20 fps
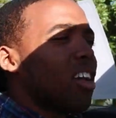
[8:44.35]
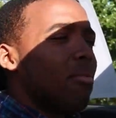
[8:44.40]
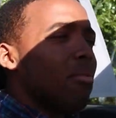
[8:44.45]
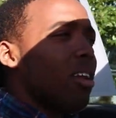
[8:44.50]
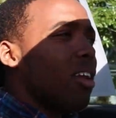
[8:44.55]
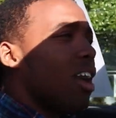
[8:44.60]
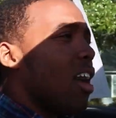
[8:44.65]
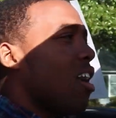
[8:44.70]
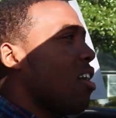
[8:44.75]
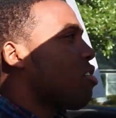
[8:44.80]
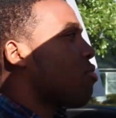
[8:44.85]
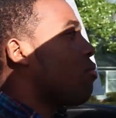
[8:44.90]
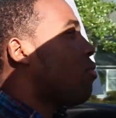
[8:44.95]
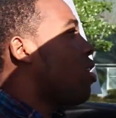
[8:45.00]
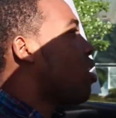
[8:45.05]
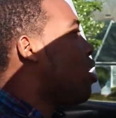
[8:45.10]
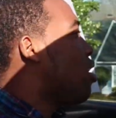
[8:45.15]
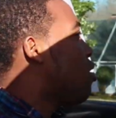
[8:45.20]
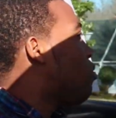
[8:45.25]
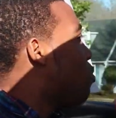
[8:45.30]
tell me guys
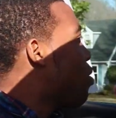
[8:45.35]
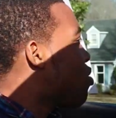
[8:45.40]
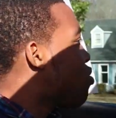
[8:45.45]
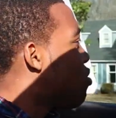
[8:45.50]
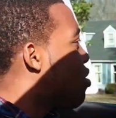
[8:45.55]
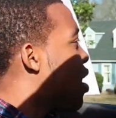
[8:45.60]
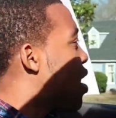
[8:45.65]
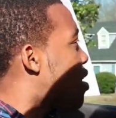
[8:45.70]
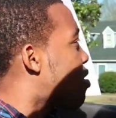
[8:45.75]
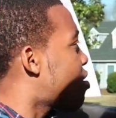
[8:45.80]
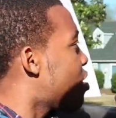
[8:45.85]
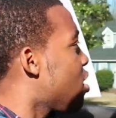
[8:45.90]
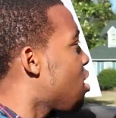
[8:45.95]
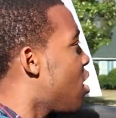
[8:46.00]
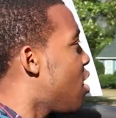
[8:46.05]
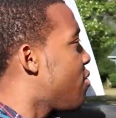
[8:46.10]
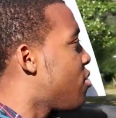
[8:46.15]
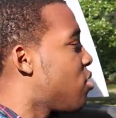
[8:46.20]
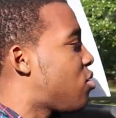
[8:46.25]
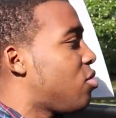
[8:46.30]
what you guys think of